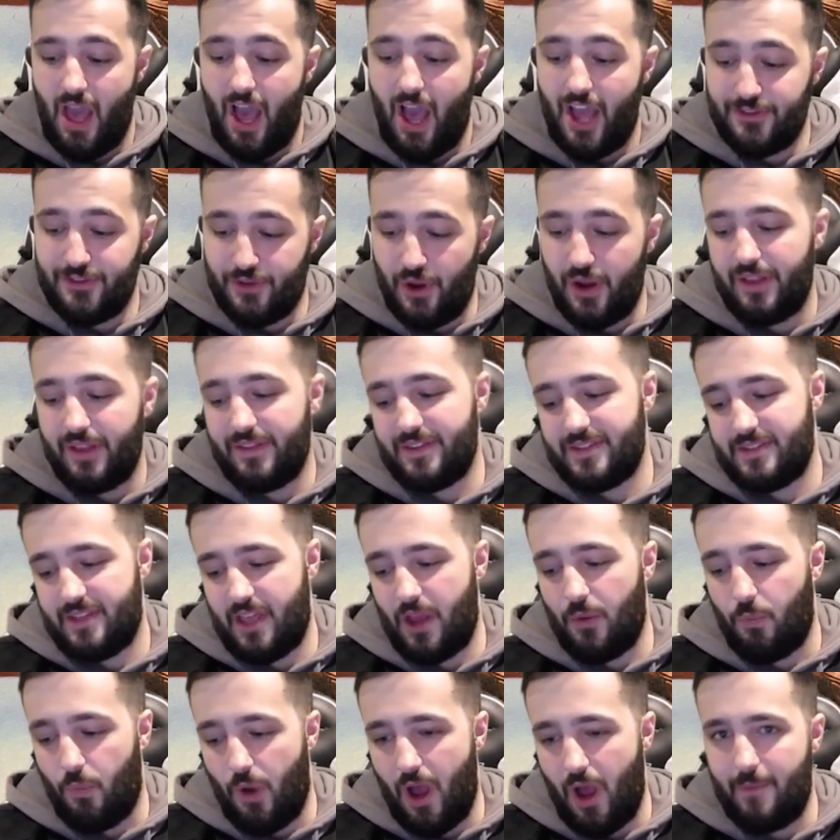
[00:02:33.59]
I don't
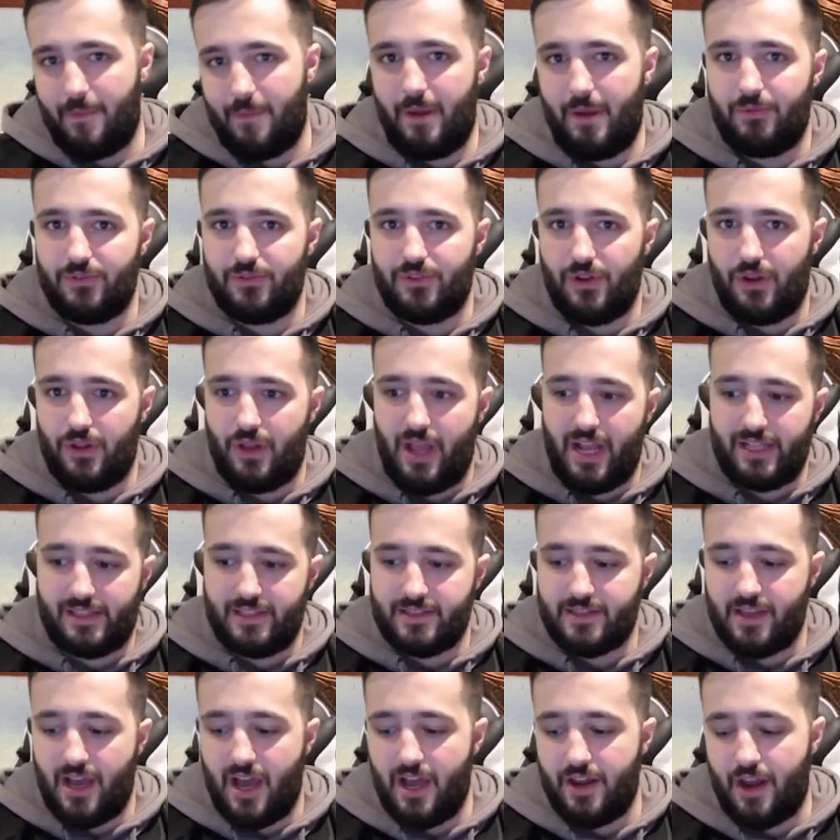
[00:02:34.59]
understand why people don't like
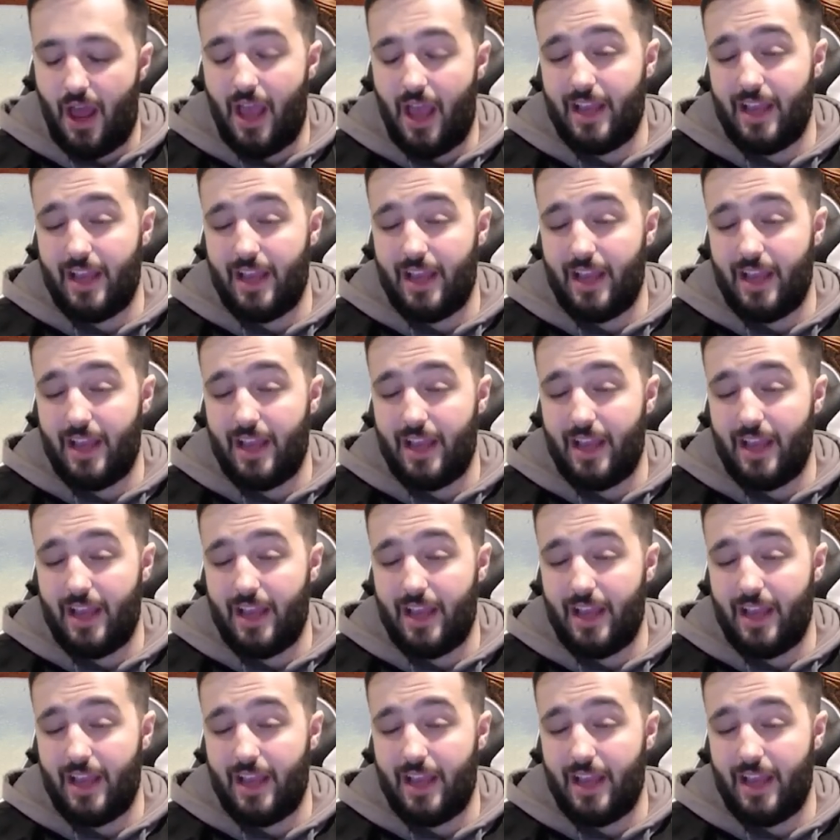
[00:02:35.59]
this card.